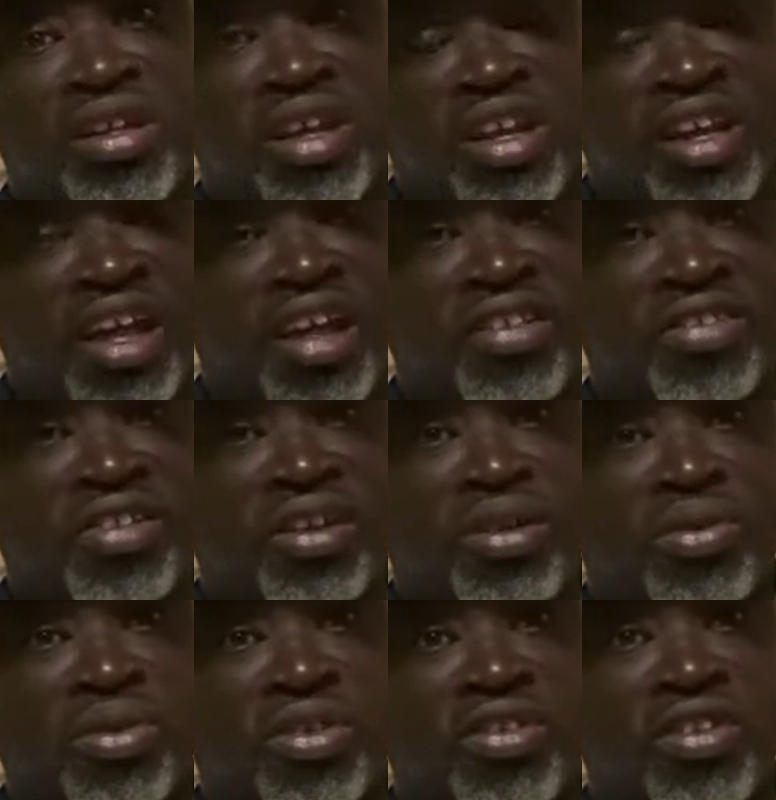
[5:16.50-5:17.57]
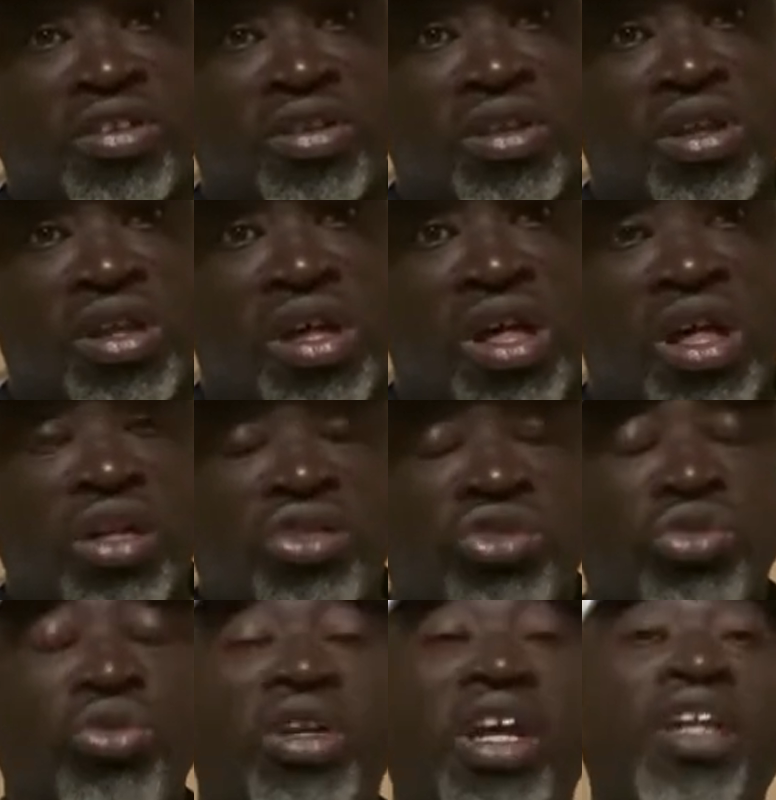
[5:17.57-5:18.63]
and answer the question.
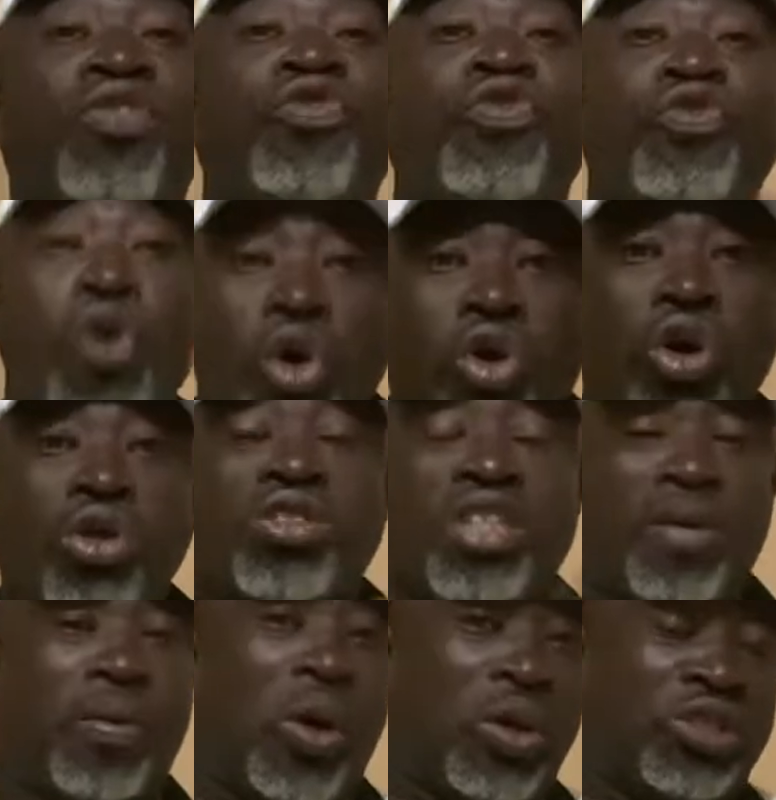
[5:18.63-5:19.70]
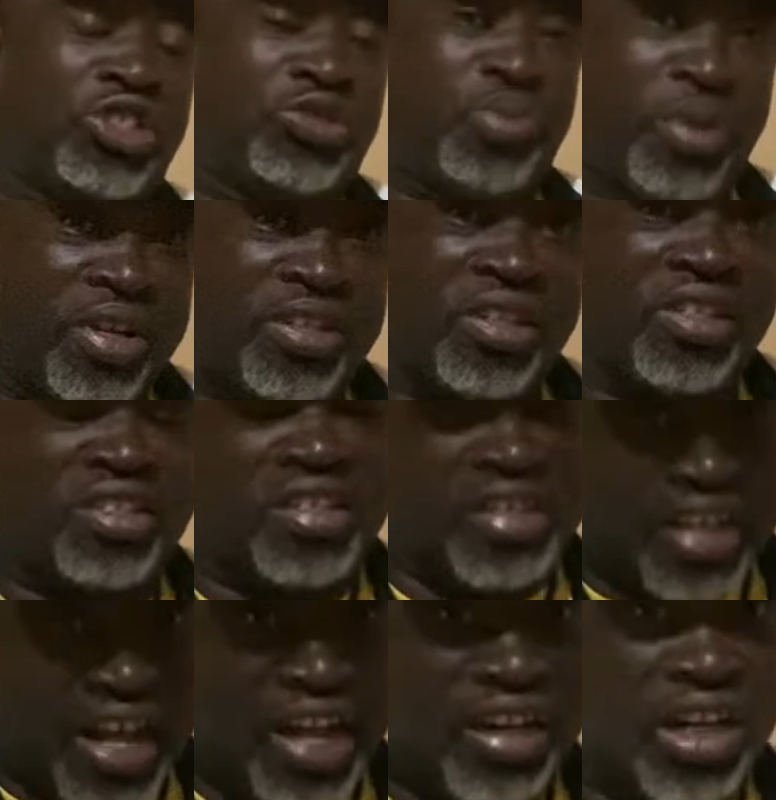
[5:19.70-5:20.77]
So let's focus about sprinters in
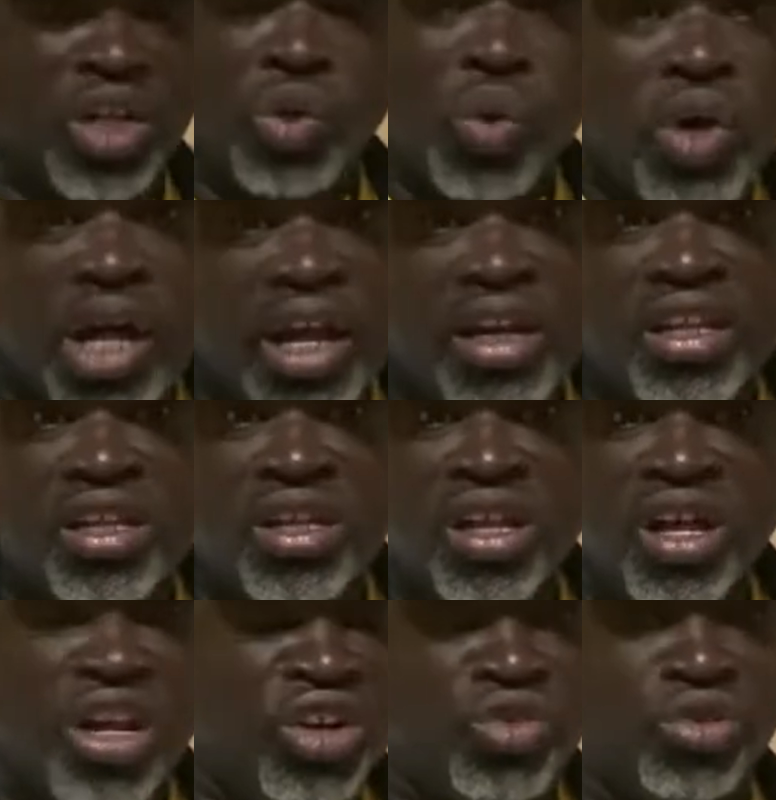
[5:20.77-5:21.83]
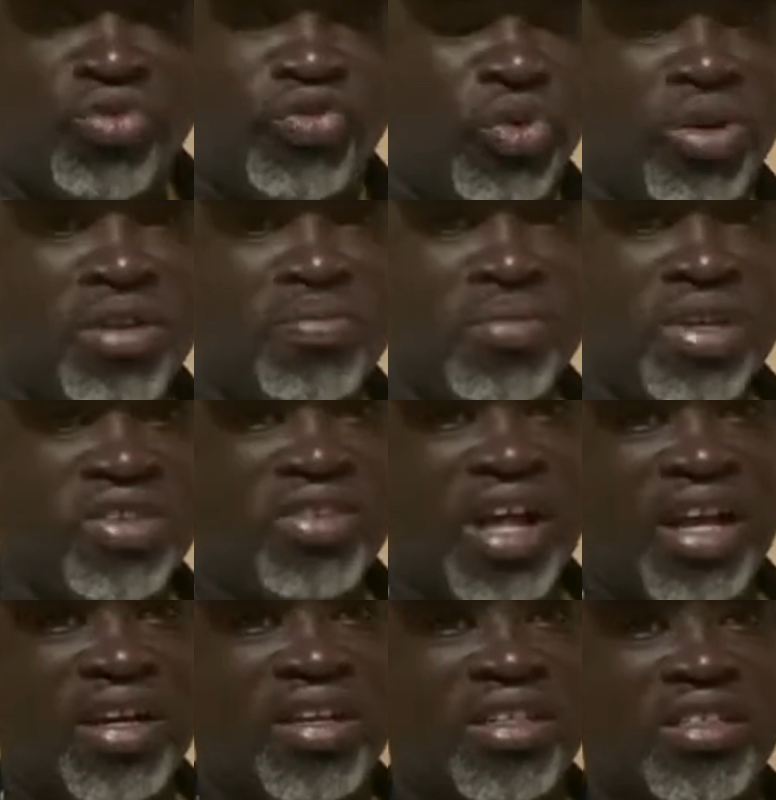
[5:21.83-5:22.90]
Ghana locally, not following these
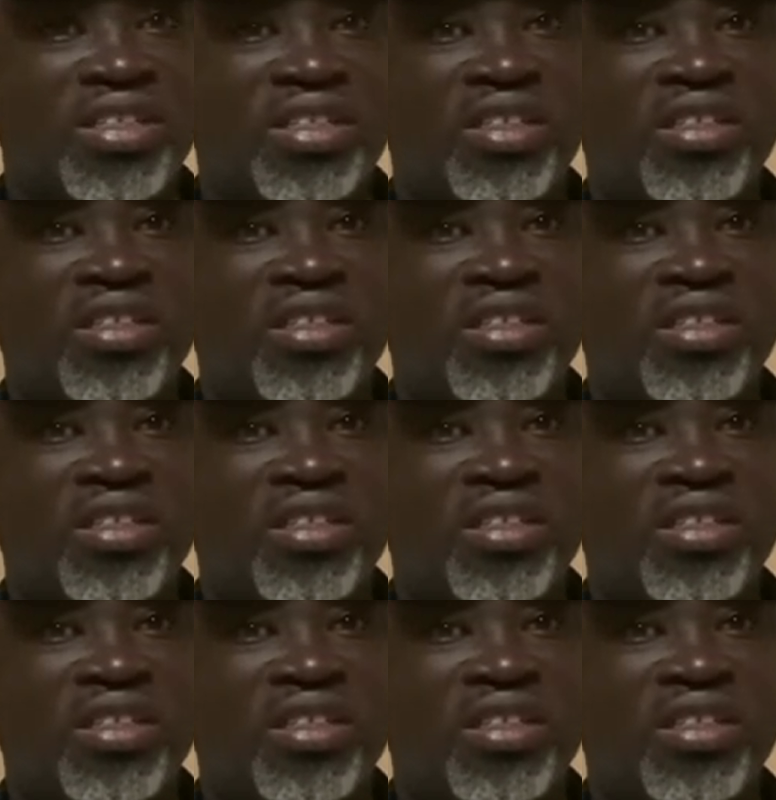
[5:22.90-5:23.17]
athletes.